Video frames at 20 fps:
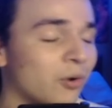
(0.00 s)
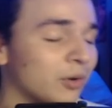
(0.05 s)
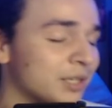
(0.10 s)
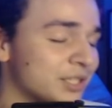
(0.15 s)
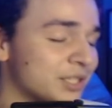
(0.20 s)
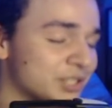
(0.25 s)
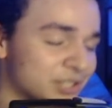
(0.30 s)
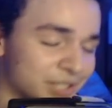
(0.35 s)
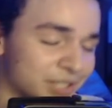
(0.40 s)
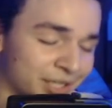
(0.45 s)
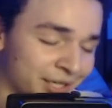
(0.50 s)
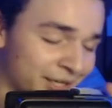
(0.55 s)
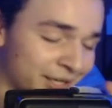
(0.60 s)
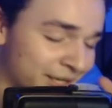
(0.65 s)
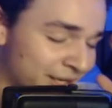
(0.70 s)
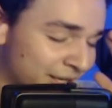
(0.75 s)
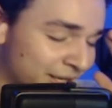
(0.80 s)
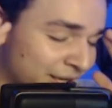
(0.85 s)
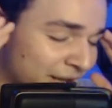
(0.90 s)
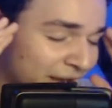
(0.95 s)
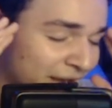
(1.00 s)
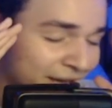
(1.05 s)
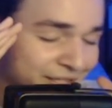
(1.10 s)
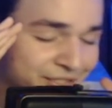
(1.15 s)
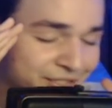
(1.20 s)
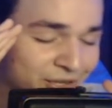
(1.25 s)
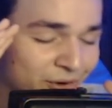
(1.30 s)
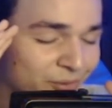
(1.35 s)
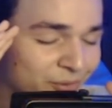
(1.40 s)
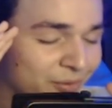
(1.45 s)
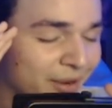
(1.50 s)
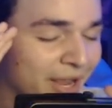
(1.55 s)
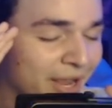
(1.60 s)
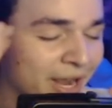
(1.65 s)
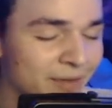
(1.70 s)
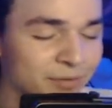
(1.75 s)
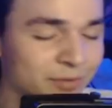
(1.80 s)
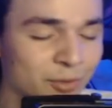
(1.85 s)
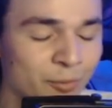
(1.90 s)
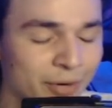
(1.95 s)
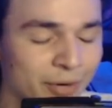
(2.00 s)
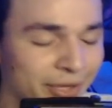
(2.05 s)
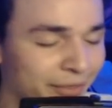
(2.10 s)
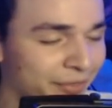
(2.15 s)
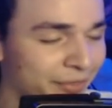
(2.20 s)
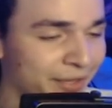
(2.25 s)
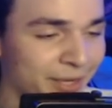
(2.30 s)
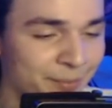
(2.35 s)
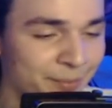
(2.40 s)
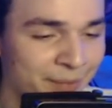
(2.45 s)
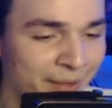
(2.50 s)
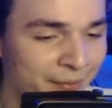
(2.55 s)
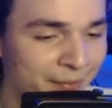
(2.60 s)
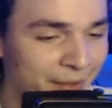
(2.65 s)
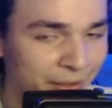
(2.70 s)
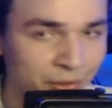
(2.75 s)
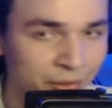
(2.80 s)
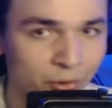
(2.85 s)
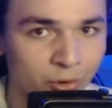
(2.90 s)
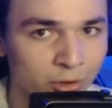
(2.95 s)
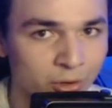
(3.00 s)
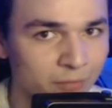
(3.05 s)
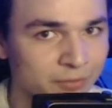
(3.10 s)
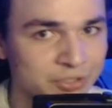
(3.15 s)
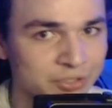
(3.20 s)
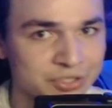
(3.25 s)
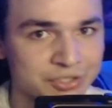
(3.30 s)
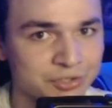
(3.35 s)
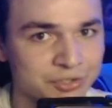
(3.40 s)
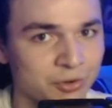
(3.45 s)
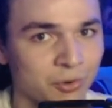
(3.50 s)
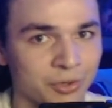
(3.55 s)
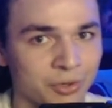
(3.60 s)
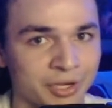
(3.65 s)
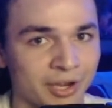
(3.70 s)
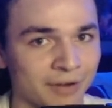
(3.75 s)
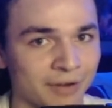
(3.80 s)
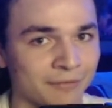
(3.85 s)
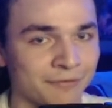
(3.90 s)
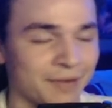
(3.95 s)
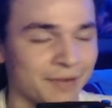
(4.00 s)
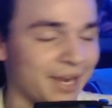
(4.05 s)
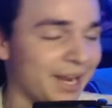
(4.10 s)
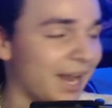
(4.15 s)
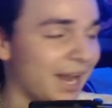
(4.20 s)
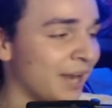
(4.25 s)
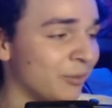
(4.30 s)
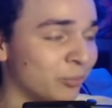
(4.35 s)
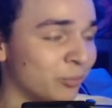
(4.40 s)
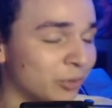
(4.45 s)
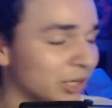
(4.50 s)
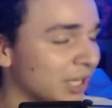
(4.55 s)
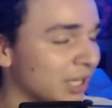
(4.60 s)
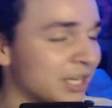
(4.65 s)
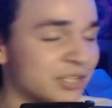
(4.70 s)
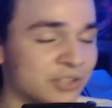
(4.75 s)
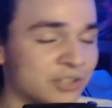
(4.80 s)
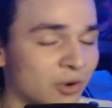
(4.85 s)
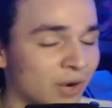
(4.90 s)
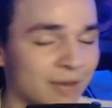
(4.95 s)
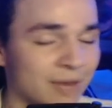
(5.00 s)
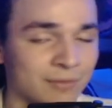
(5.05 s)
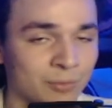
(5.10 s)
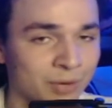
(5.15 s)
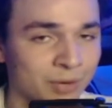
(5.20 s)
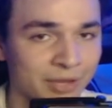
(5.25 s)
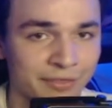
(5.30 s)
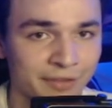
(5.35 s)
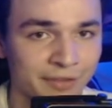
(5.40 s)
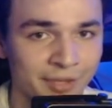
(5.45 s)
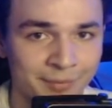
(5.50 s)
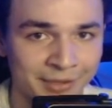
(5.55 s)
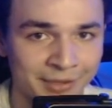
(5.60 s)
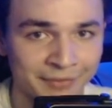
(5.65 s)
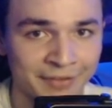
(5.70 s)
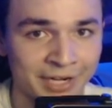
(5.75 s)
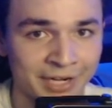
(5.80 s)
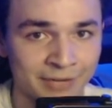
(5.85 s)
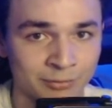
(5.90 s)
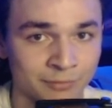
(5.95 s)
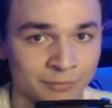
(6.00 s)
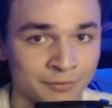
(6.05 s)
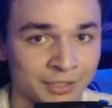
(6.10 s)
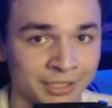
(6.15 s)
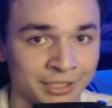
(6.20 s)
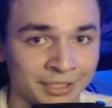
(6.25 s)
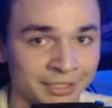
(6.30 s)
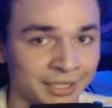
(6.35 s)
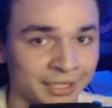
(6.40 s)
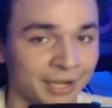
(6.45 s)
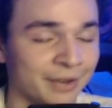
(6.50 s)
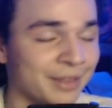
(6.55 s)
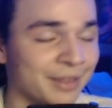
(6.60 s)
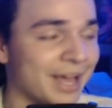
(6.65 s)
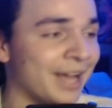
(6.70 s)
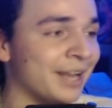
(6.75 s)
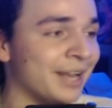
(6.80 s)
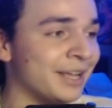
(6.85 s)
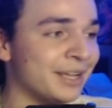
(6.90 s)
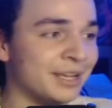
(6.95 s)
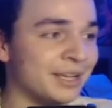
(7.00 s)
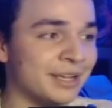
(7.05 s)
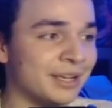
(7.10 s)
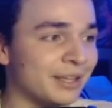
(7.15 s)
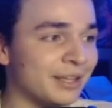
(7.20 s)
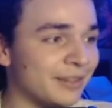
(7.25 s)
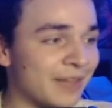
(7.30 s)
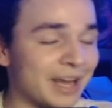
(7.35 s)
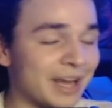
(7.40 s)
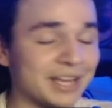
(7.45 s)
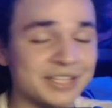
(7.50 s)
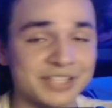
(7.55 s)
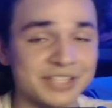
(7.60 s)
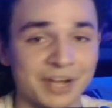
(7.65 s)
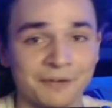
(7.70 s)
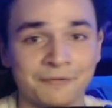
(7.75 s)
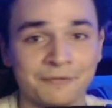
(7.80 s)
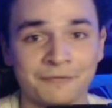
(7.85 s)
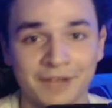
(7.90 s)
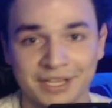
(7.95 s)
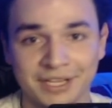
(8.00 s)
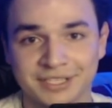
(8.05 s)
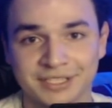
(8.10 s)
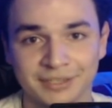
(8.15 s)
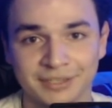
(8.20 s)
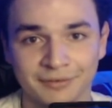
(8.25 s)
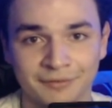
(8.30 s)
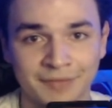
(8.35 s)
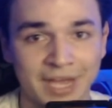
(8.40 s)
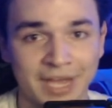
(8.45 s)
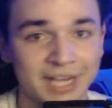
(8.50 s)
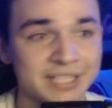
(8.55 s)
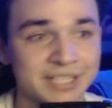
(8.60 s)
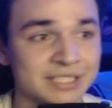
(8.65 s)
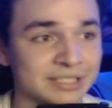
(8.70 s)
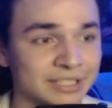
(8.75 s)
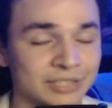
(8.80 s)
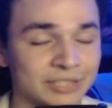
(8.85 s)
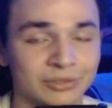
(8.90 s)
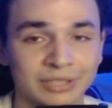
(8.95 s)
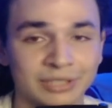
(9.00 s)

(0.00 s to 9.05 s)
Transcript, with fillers: shit, I don't ever want to think about that Goro versus Cole Young fight. I really don't ever want to think about that ever fucking again. That that is offensive. That is literally